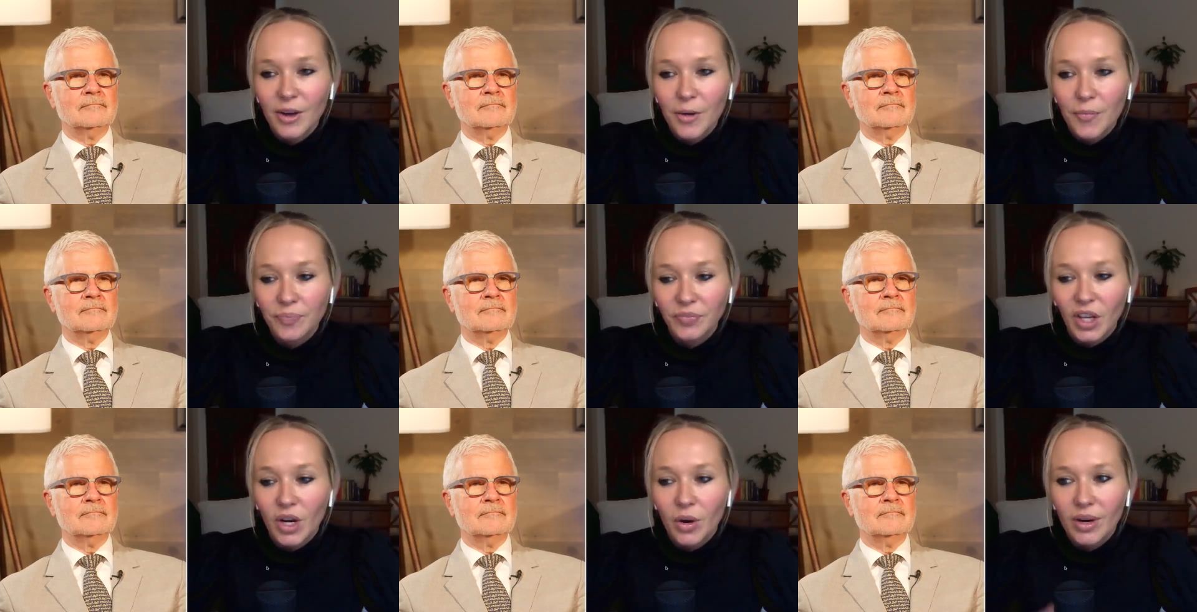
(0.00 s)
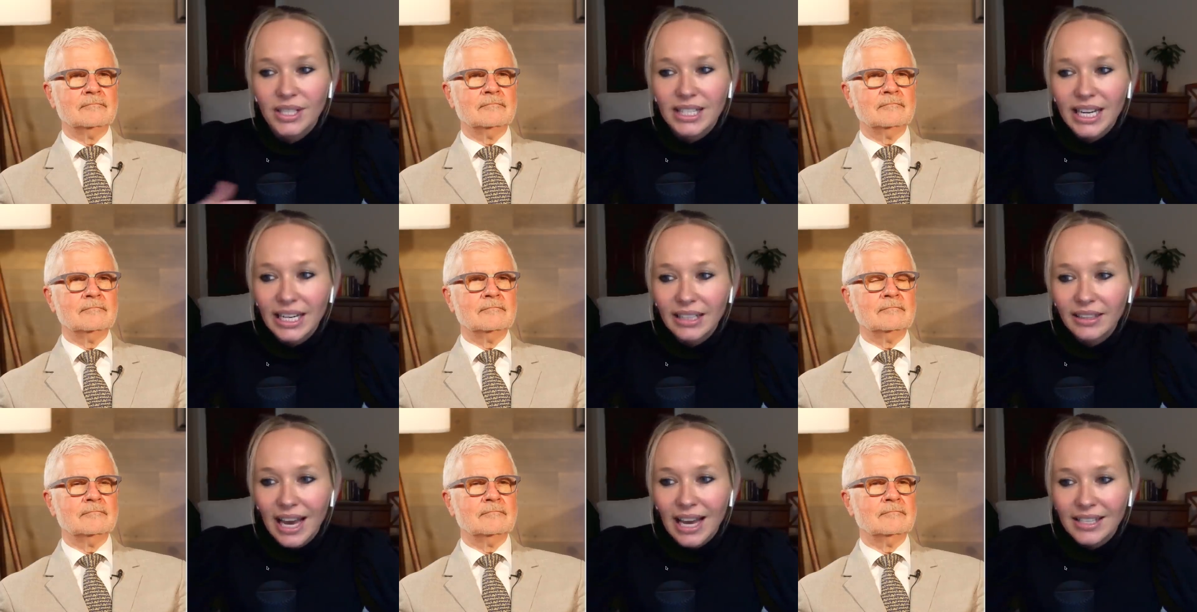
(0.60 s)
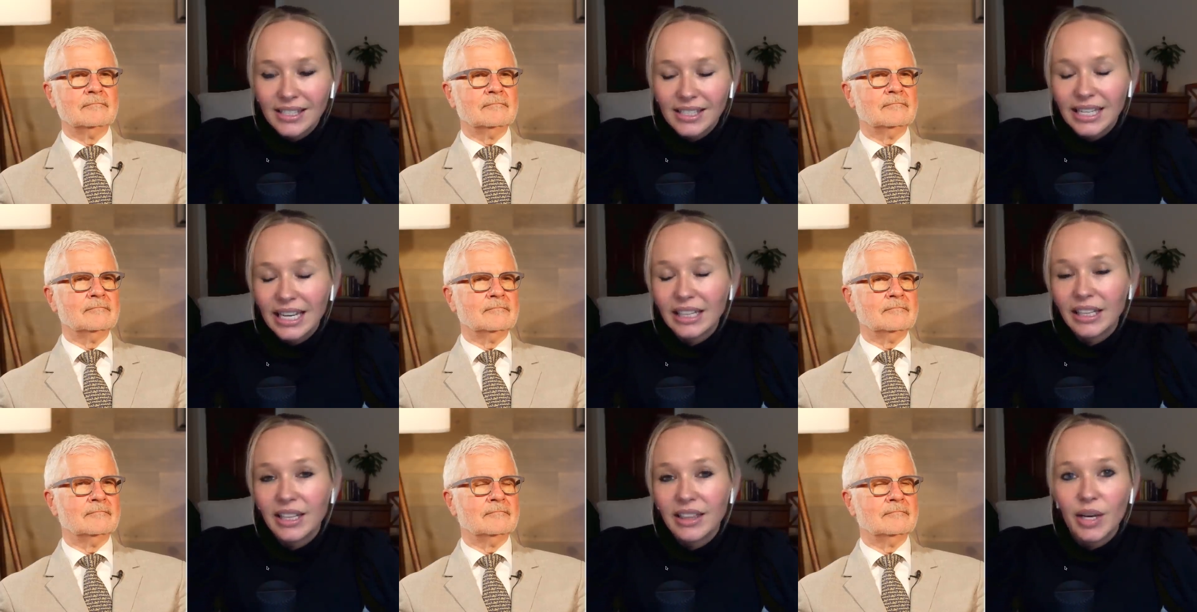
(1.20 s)
Speaker 1: you know a day as a daily
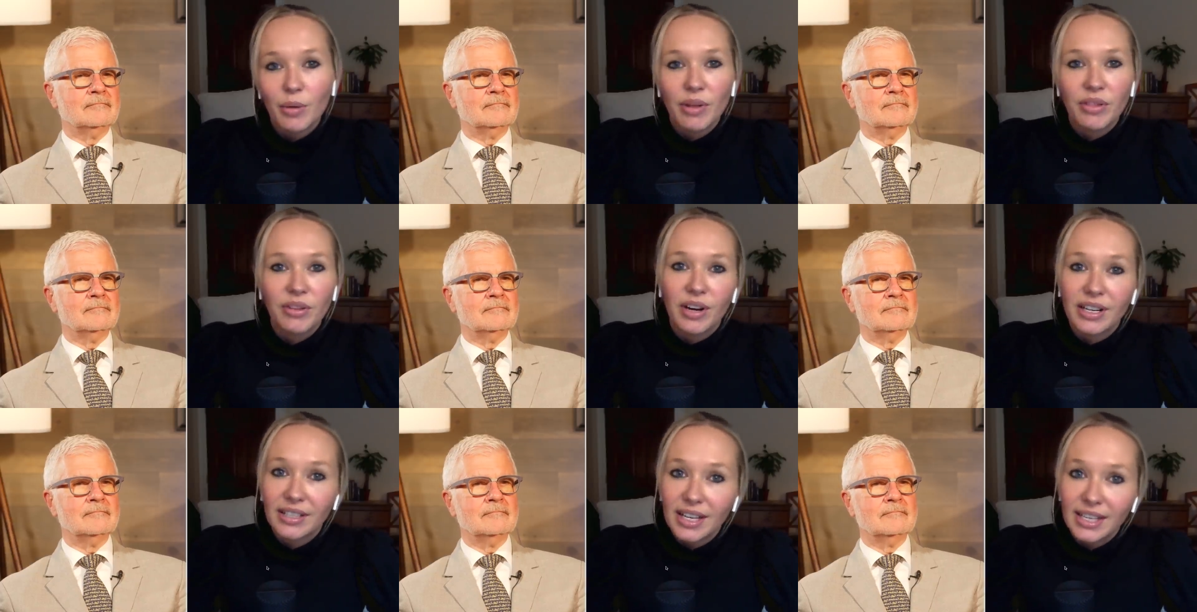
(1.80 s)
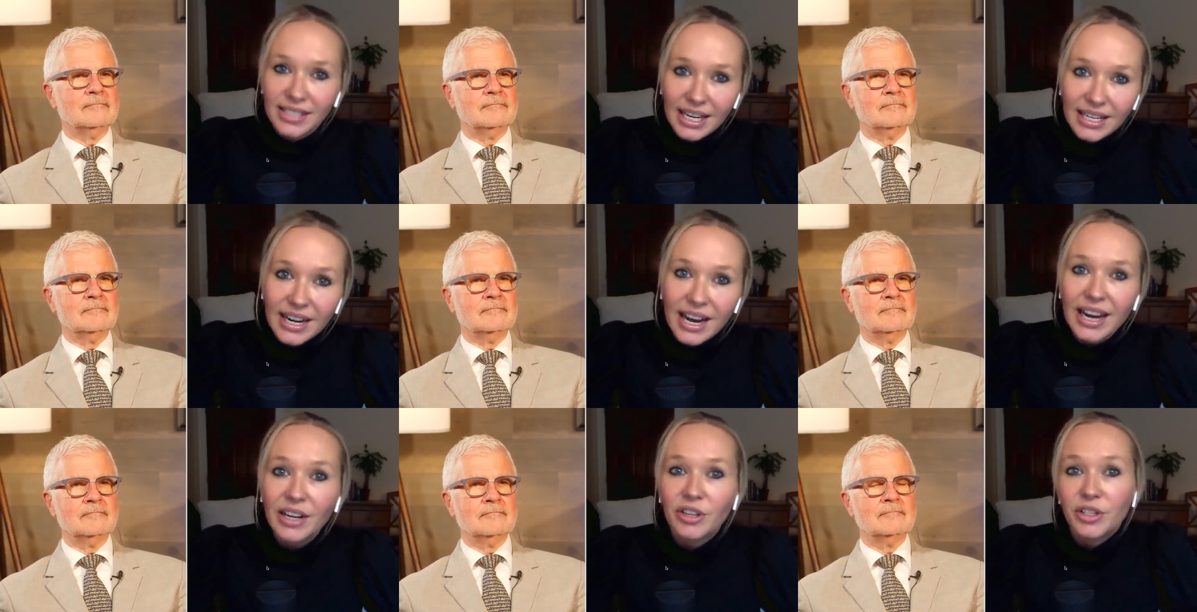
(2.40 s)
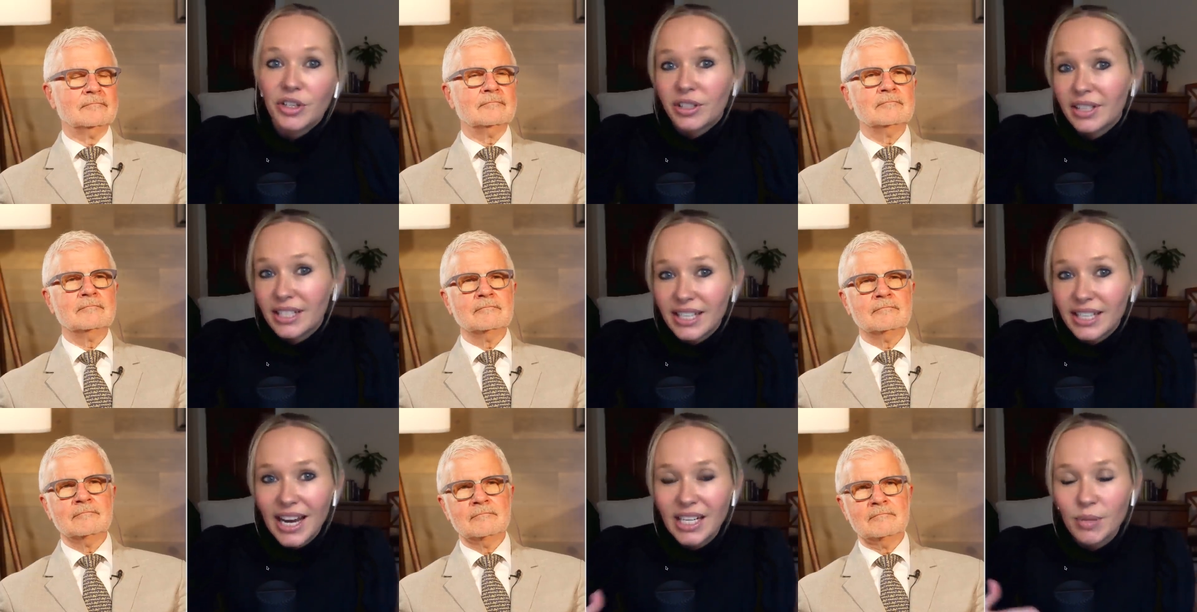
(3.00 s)
thing whether it's at night or during the day
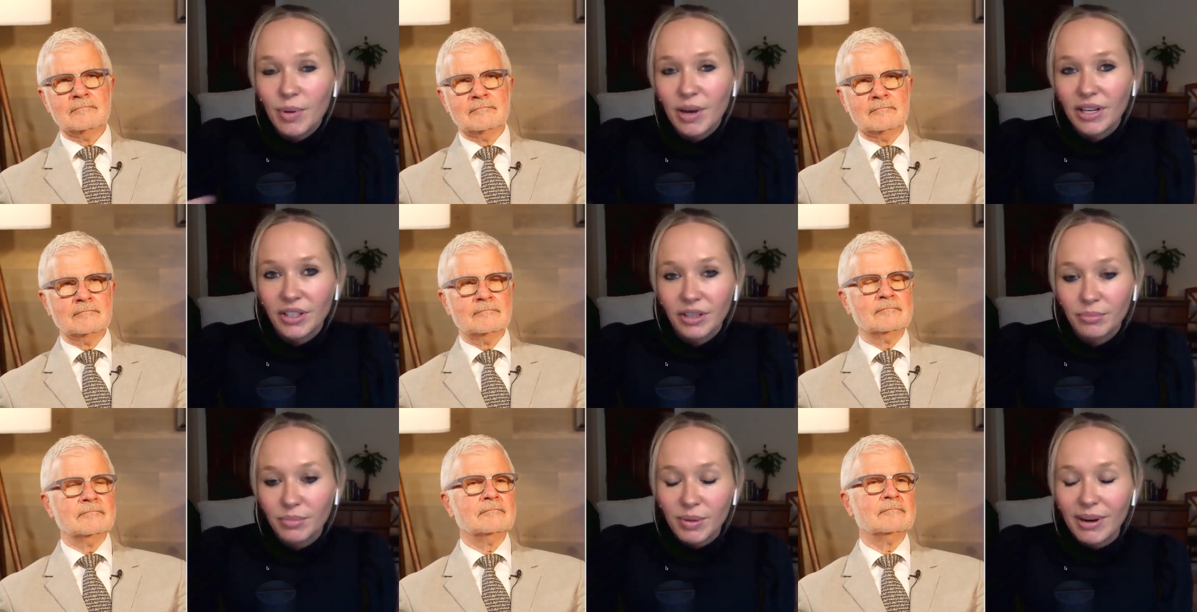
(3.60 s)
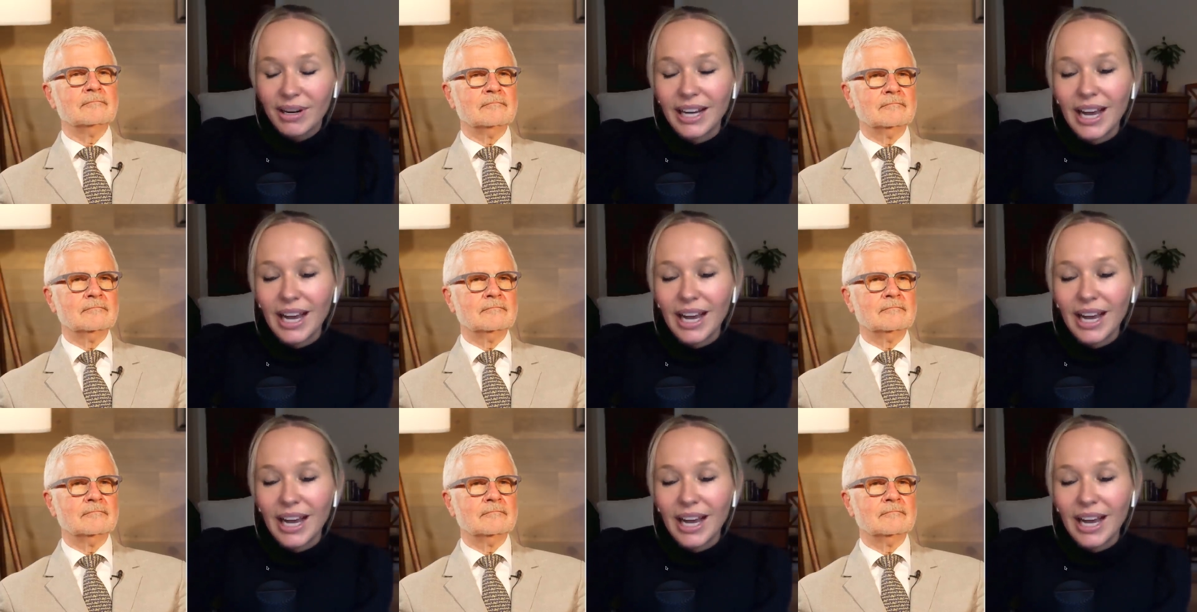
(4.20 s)
depending depending how